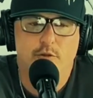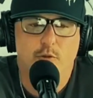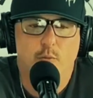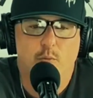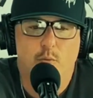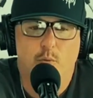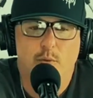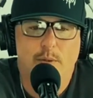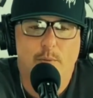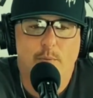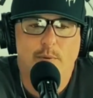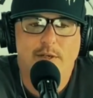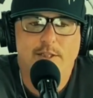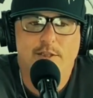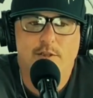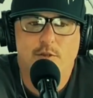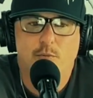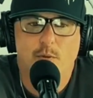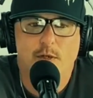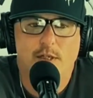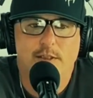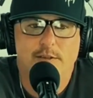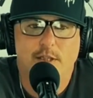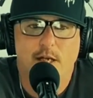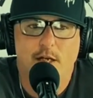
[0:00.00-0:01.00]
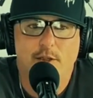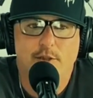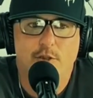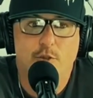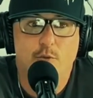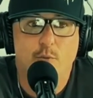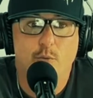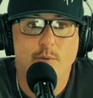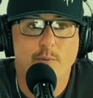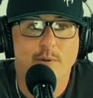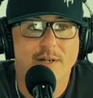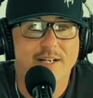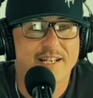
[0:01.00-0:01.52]
we just want to talk to you.
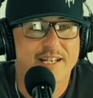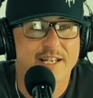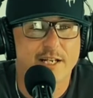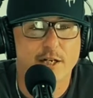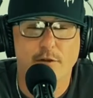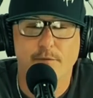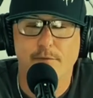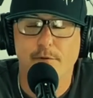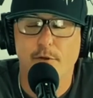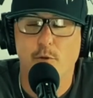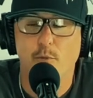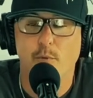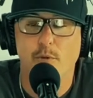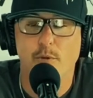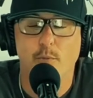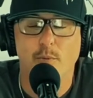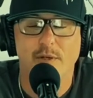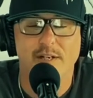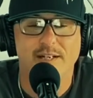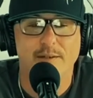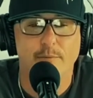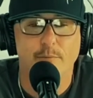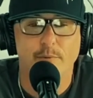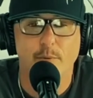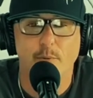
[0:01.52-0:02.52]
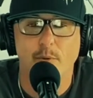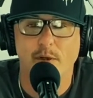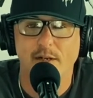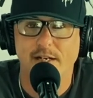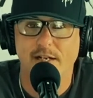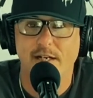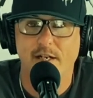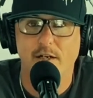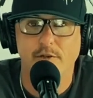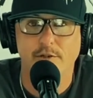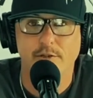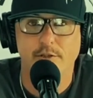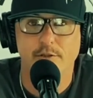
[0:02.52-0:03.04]
We want to interview. We want to
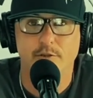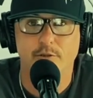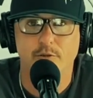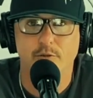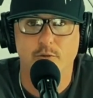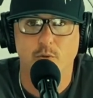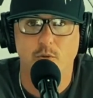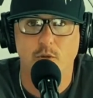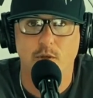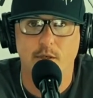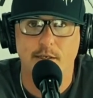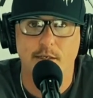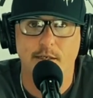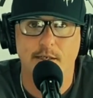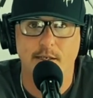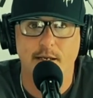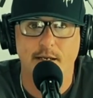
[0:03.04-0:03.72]
hear your story.